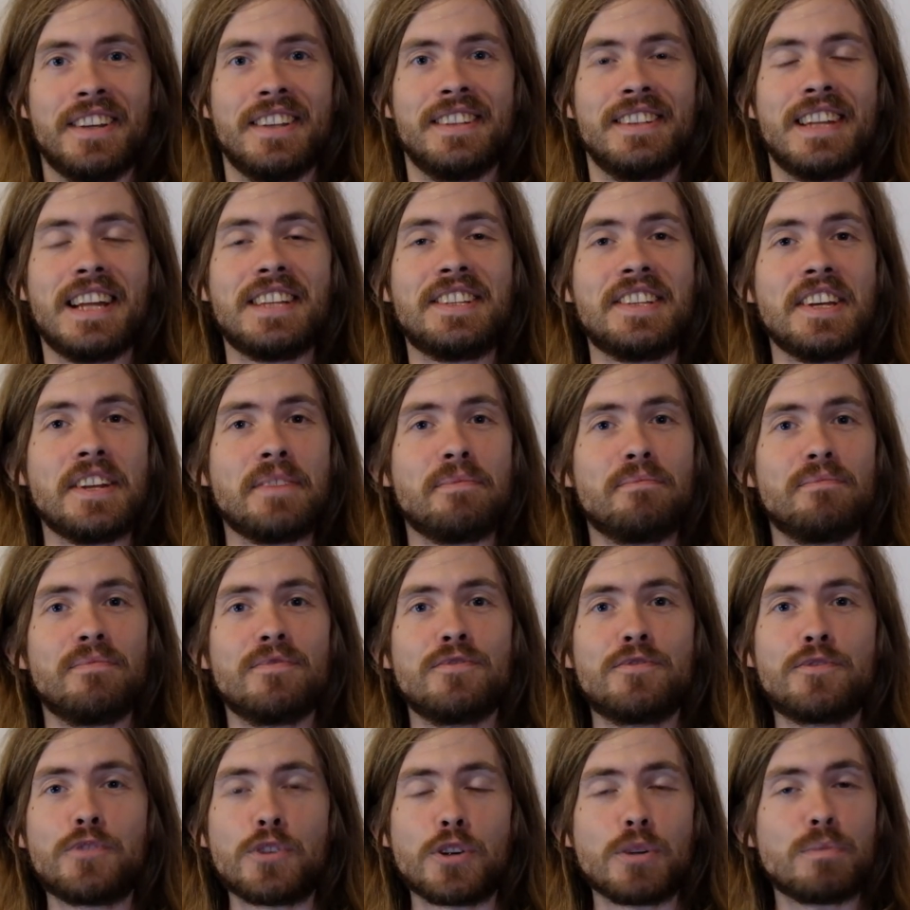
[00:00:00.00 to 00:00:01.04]
That's it
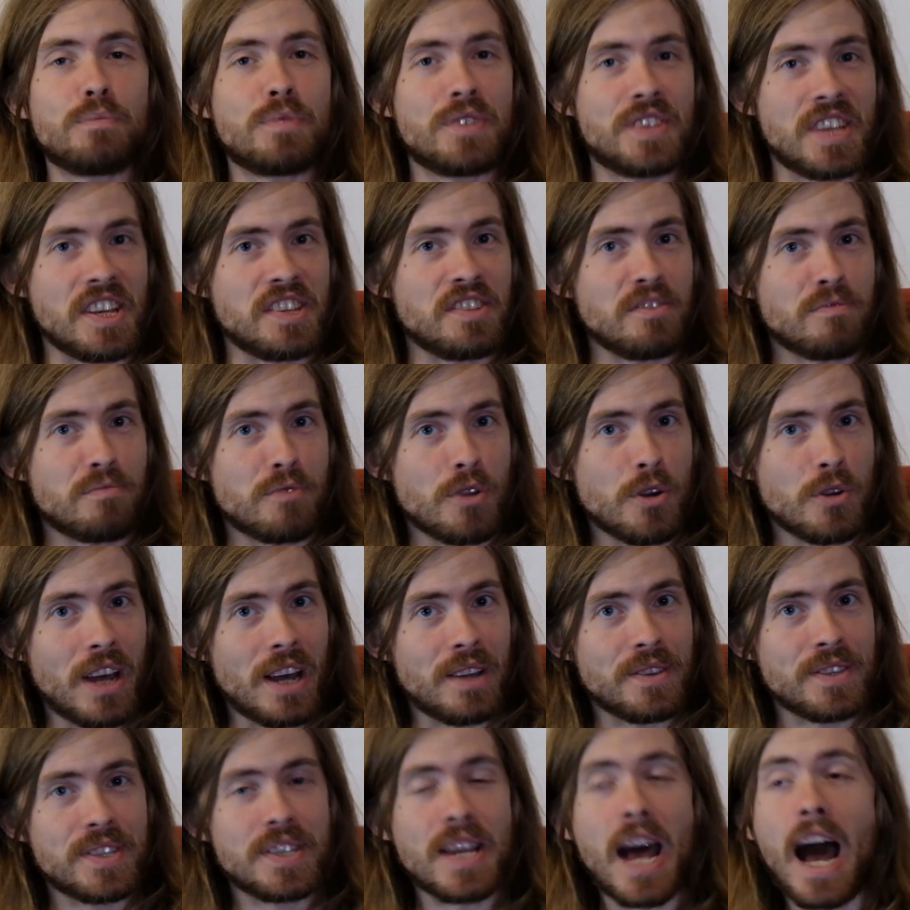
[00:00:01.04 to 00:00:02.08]
for possessive
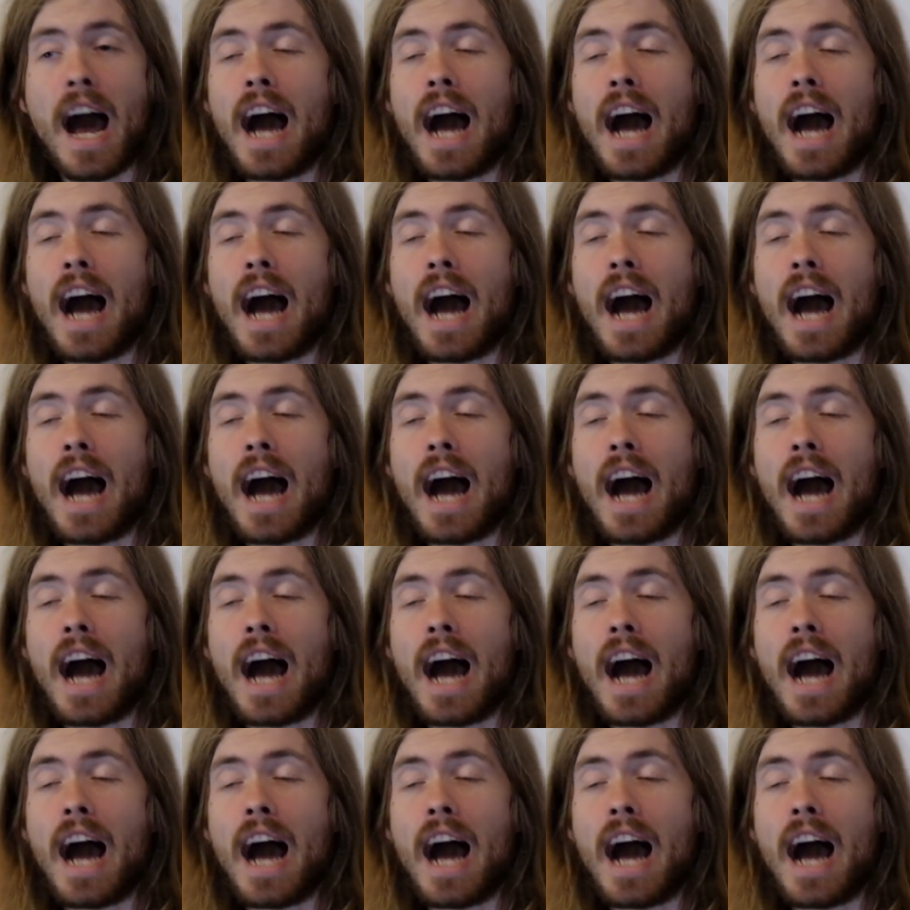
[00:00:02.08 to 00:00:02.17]
pronouns.